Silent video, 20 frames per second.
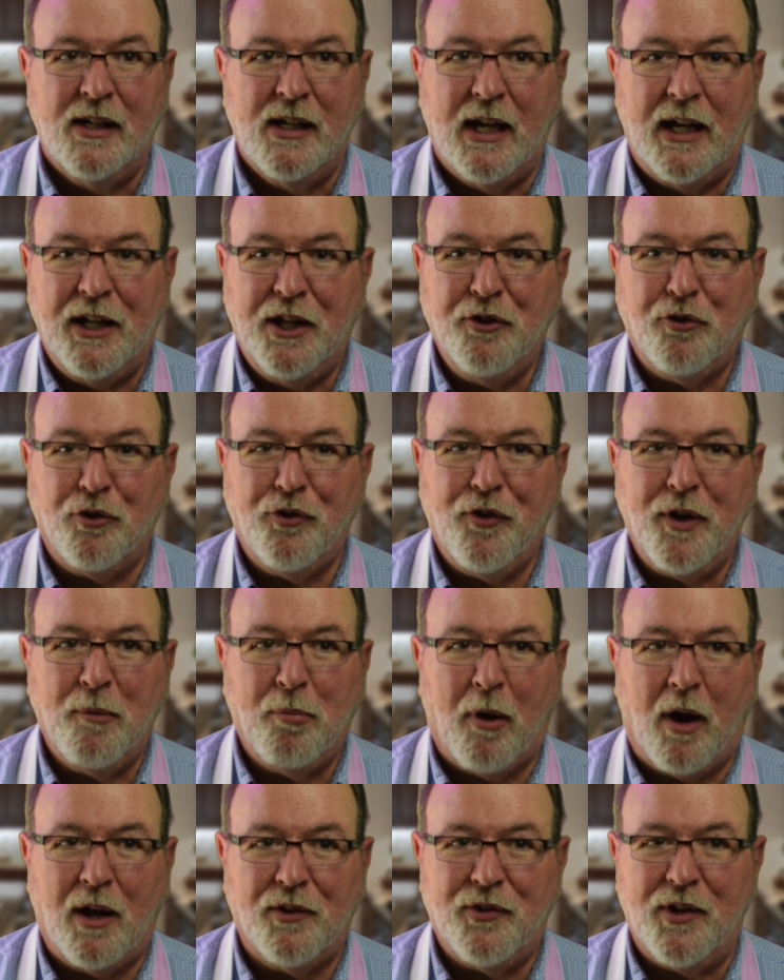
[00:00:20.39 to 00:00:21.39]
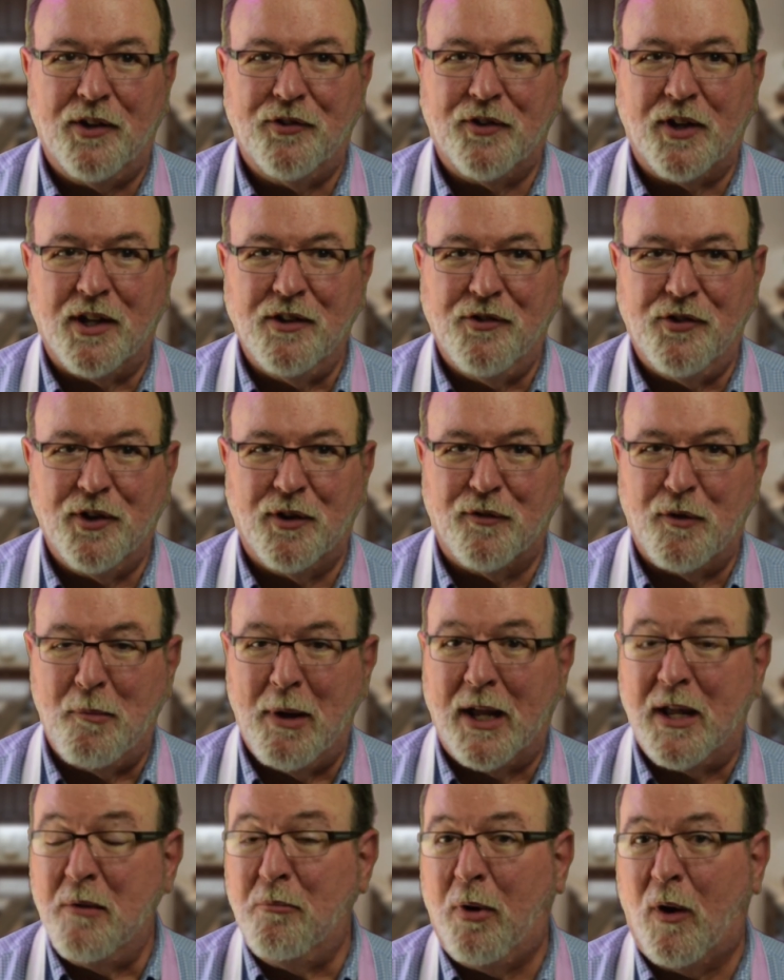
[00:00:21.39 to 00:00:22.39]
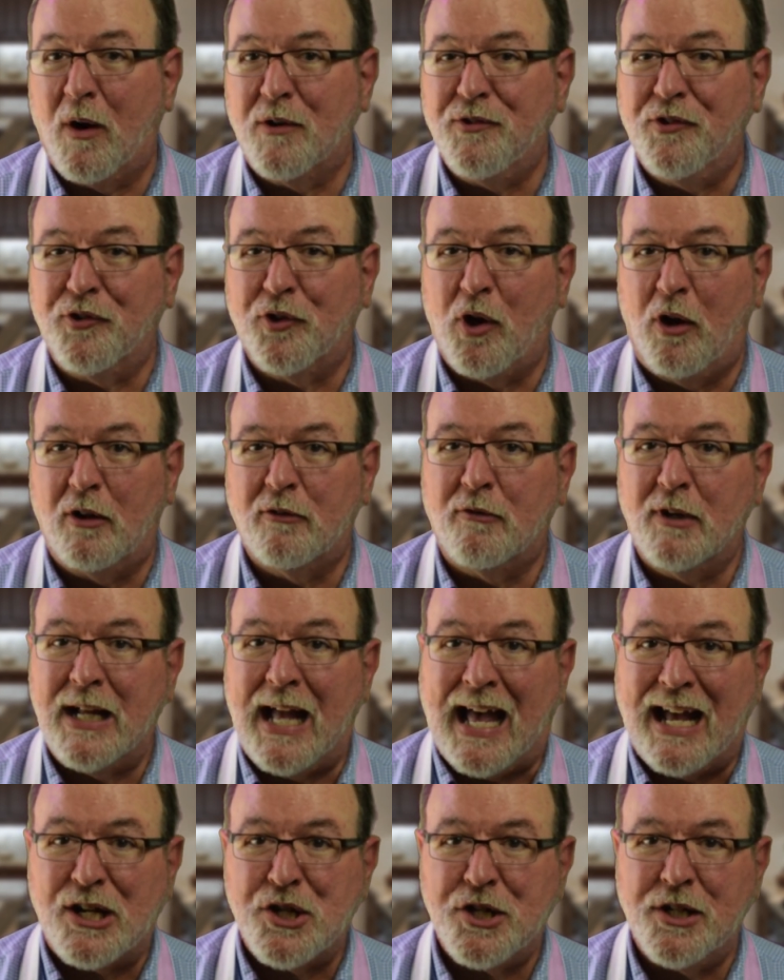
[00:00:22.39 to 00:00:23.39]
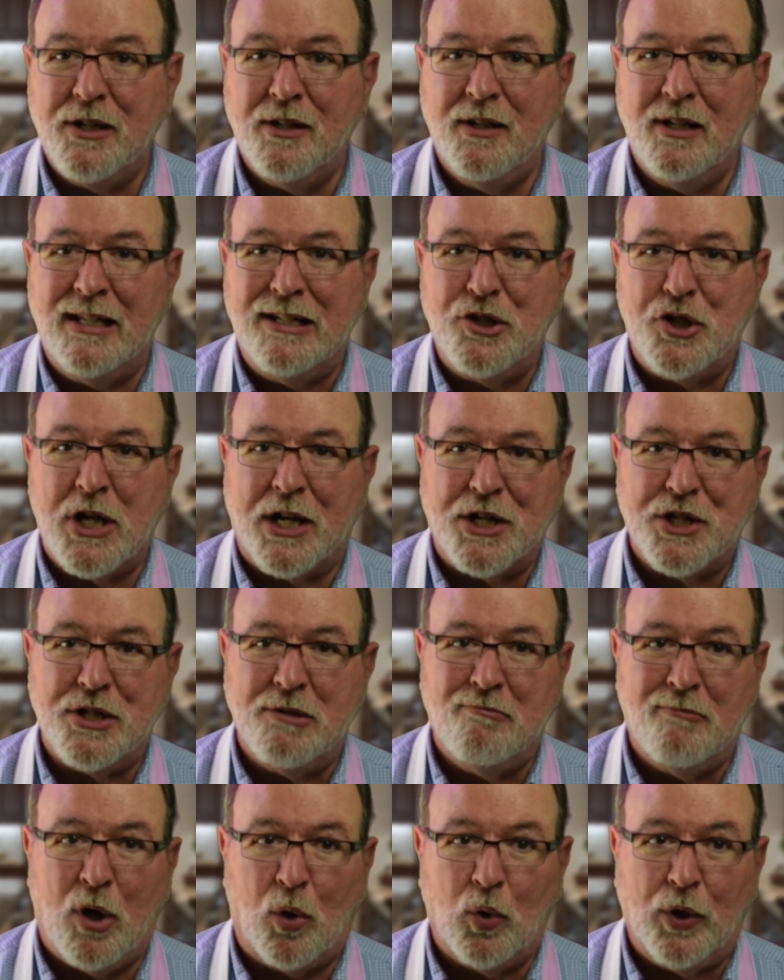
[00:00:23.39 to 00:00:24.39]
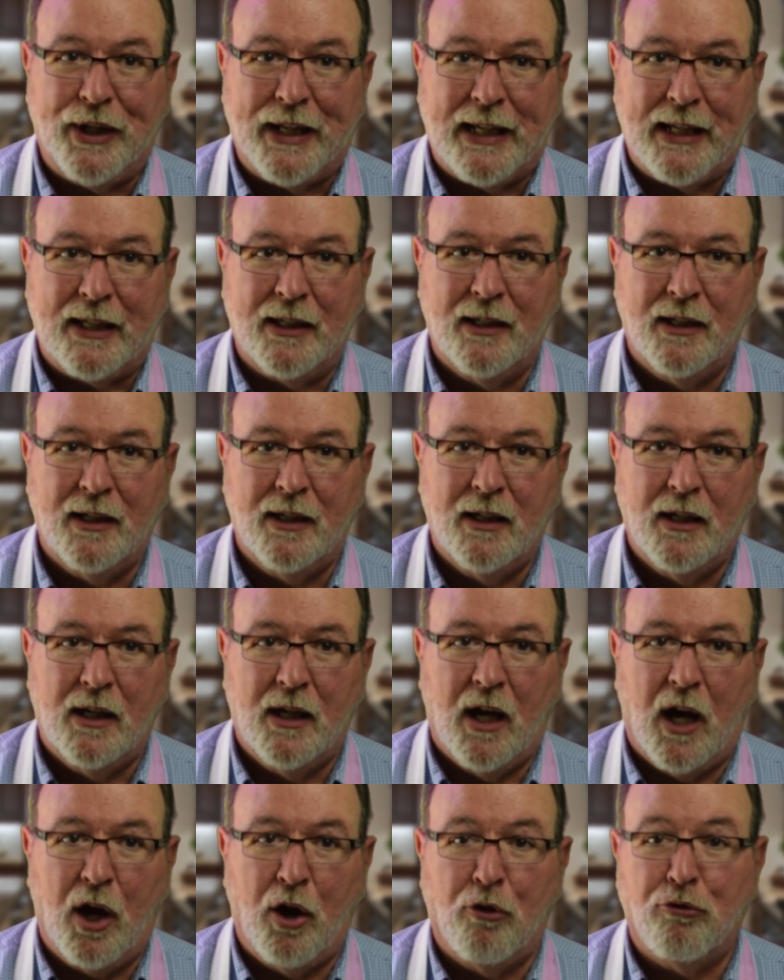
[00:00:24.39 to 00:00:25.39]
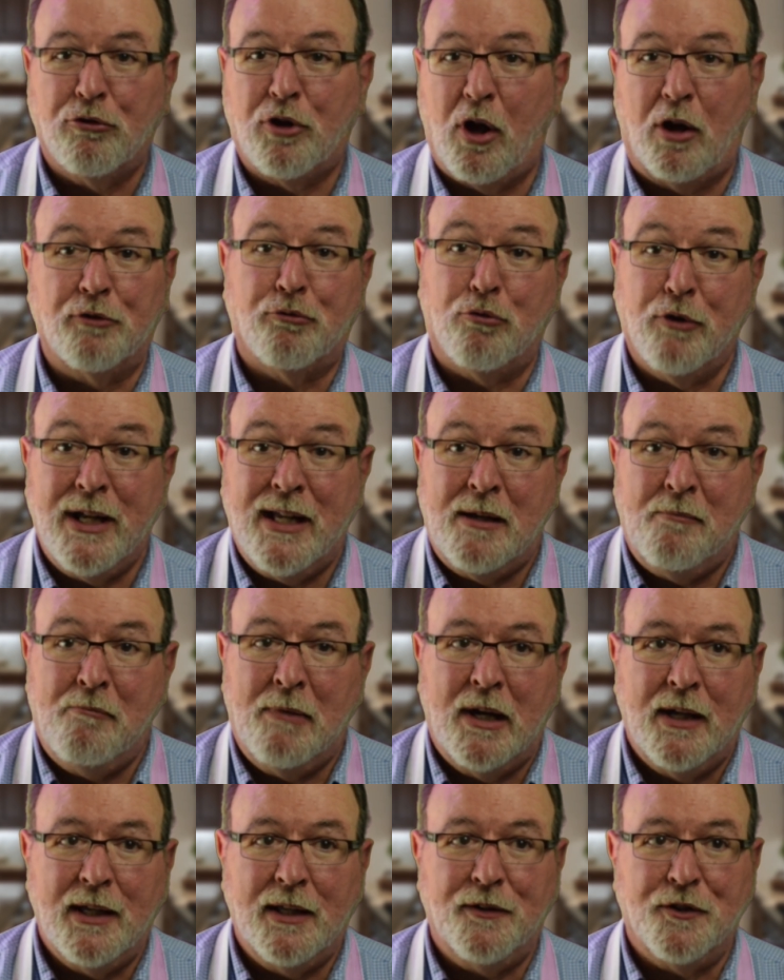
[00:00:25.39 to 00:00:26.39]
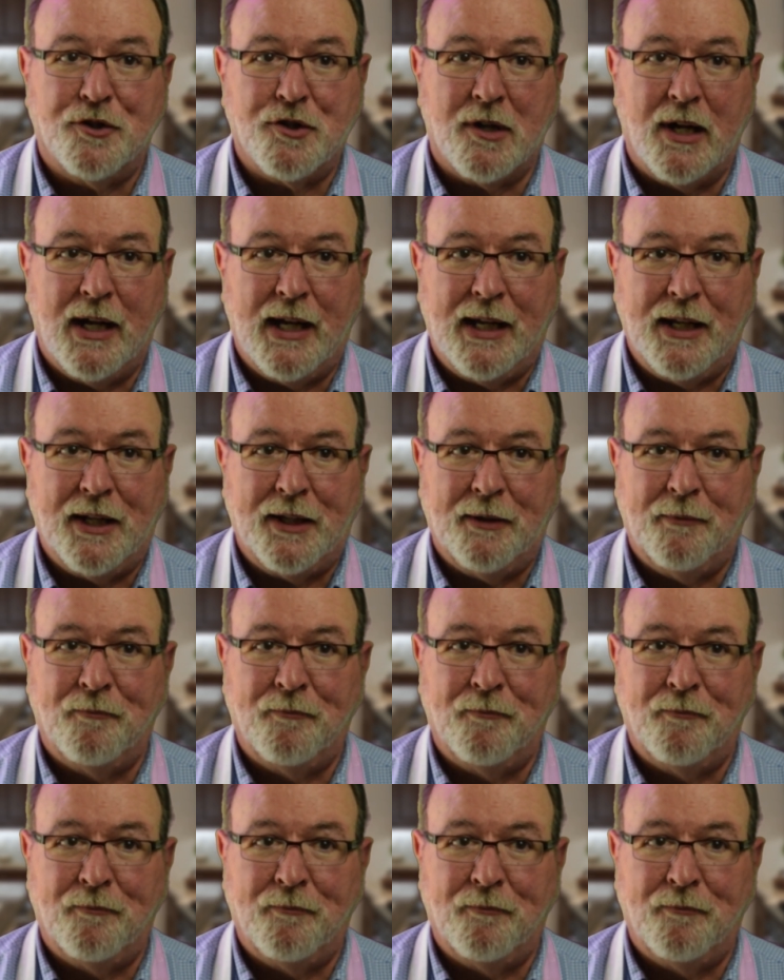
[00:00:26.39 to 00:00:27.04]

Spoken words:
an interesting process to consider for making parts is called reaction injection molding, called RIM in the trade.